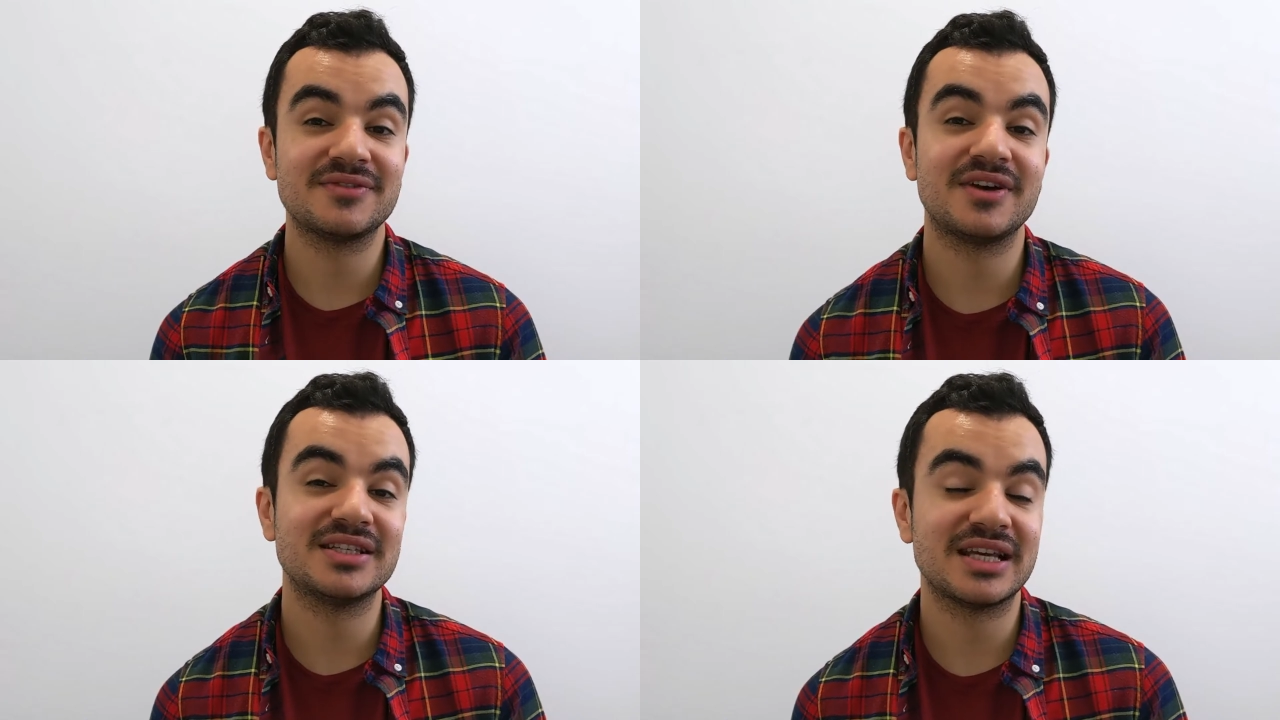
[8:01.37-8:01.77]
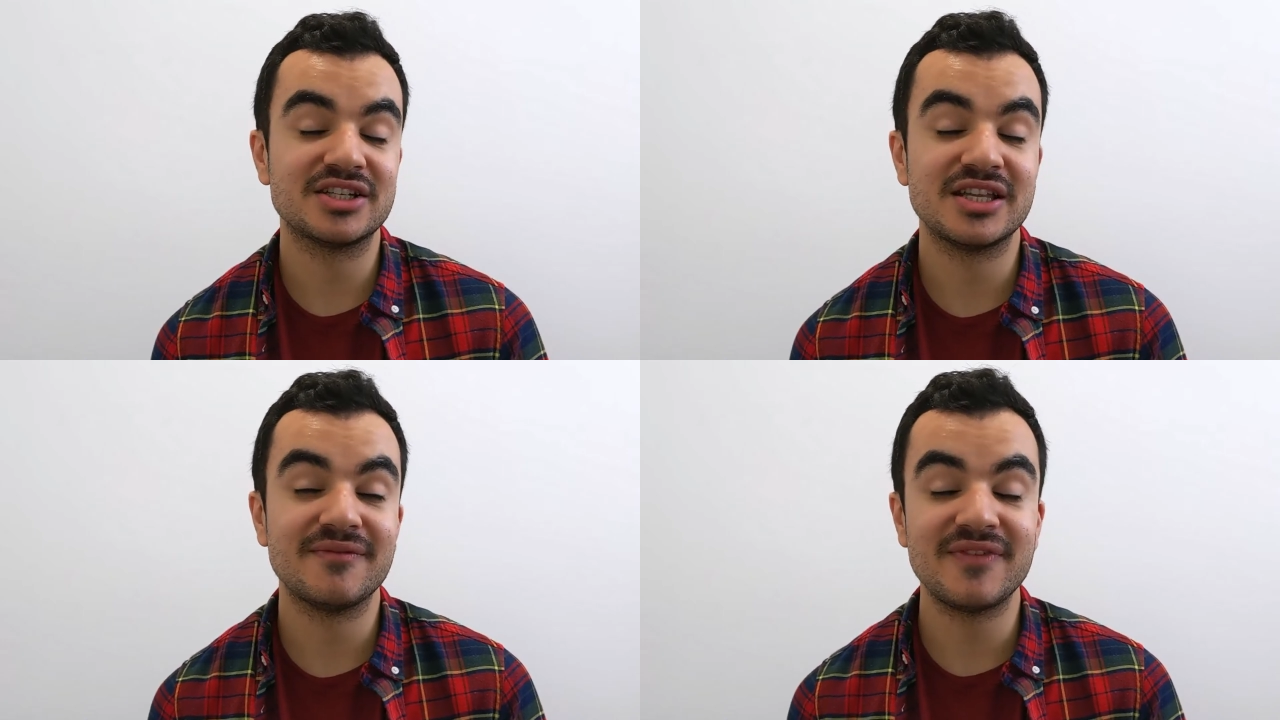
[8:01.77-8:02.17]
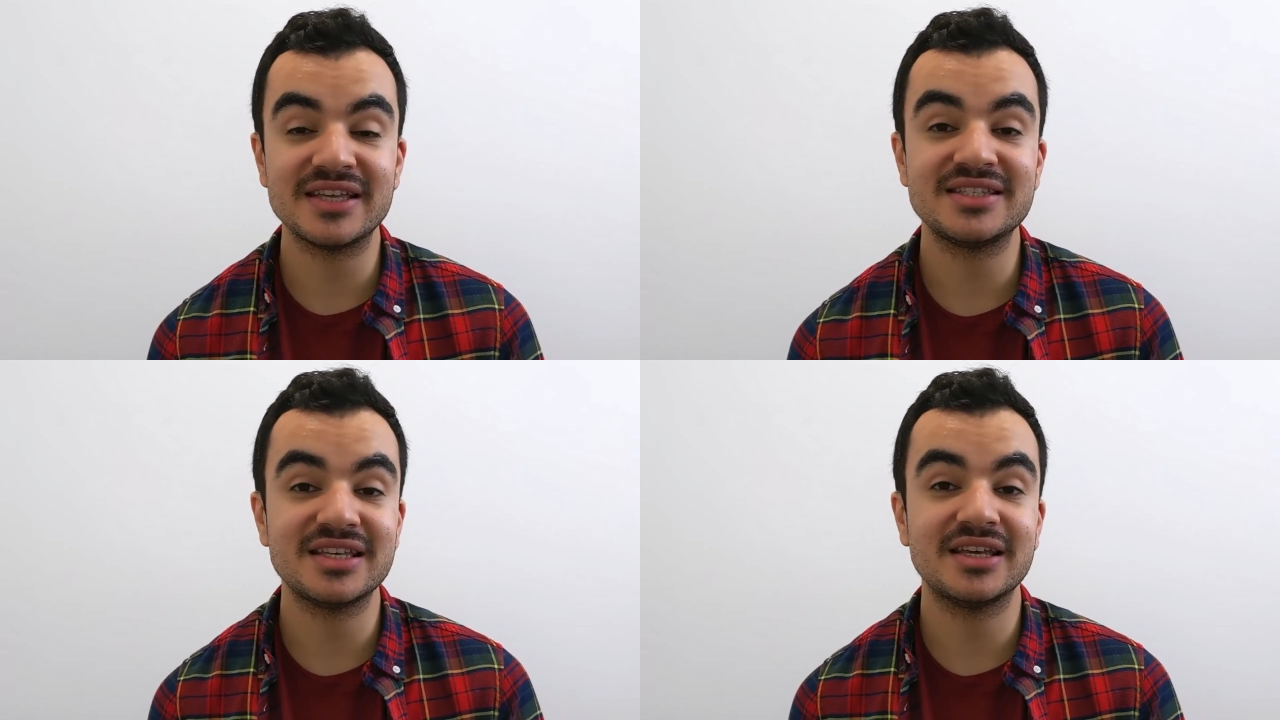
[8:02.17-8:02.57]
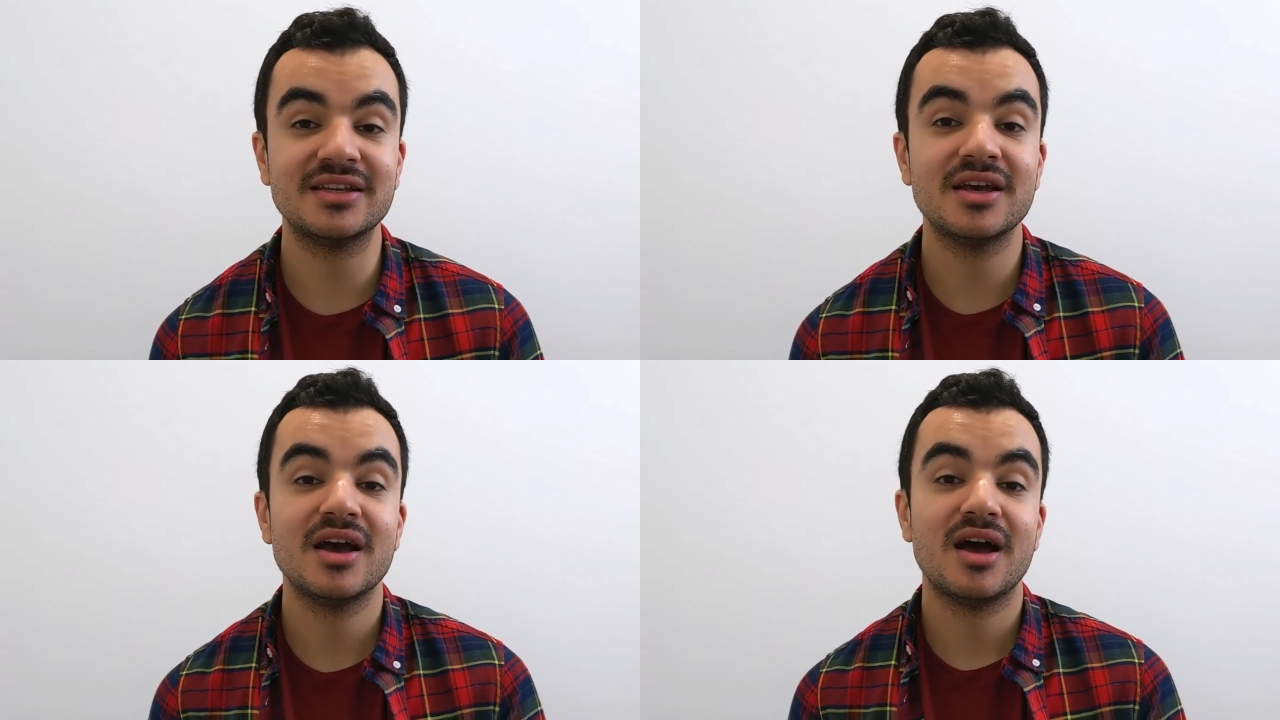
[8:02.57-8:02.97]
this fund is actually investing
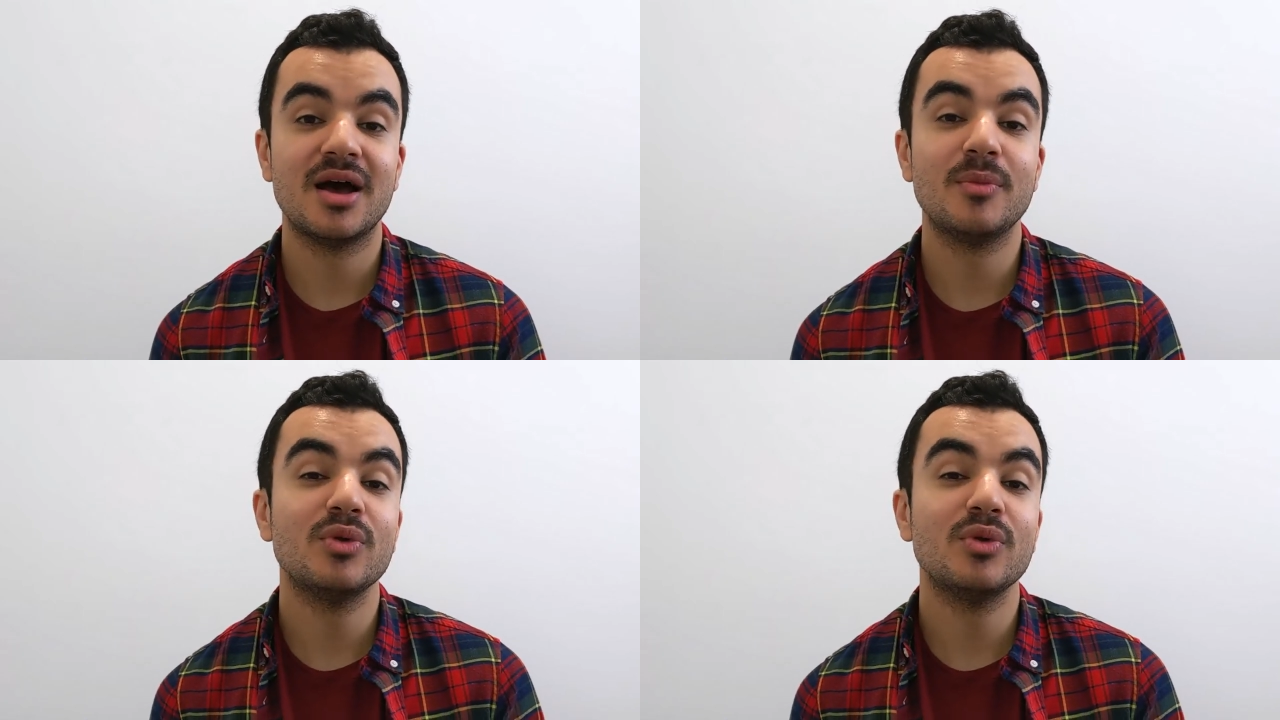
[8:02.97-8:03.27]
in, Um,